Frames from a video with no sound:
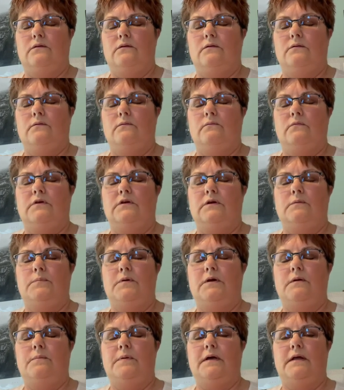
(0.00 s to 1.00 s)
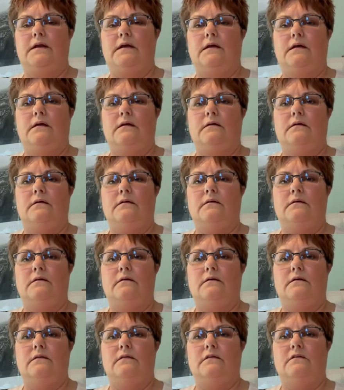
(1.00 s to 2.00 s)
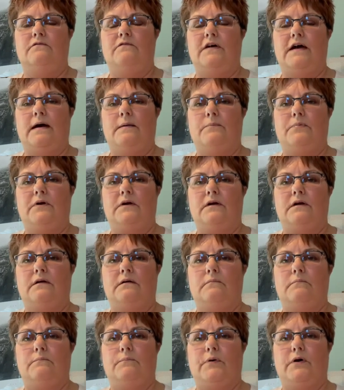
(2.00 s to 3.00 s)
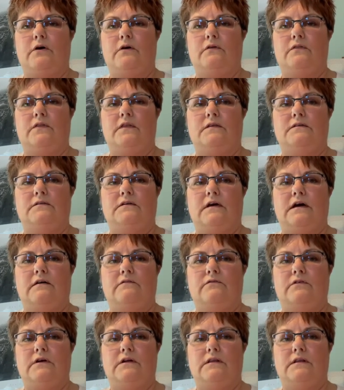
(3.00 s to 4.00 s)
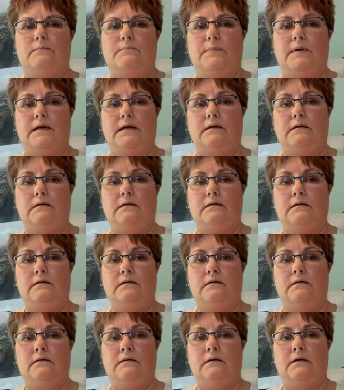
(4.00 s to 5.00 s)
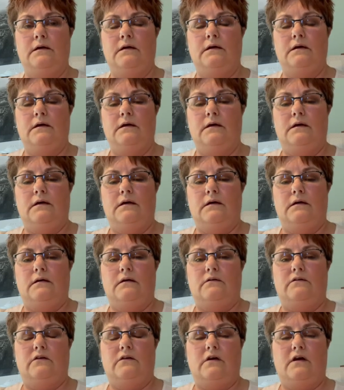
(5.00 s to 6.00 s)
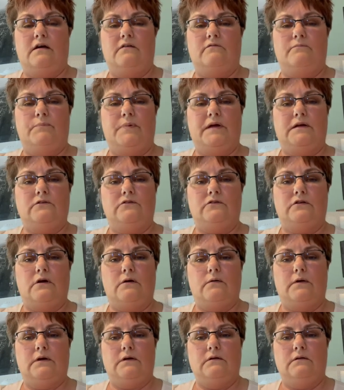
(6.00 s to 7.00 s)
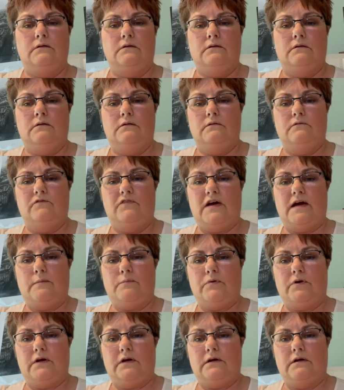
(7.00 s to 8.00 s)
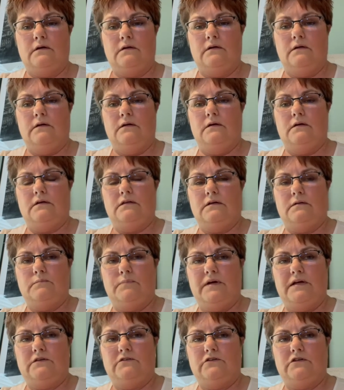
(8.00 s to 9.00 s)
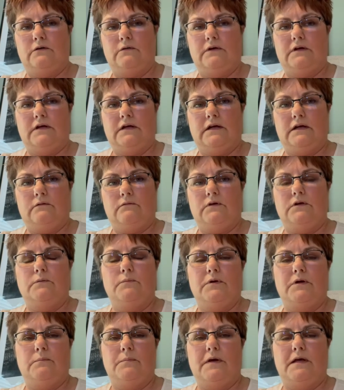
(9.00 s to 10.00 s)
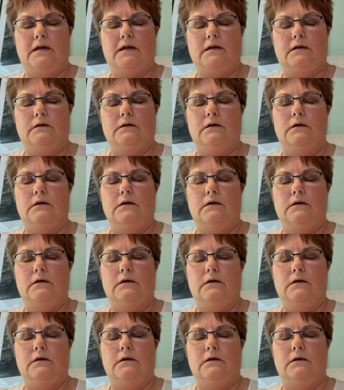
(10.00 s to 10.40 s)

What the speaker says: when you put a pin in, the fabric part that's covering the pin. So you have pin showing, fabric, and then pin showing again when you put a pin in.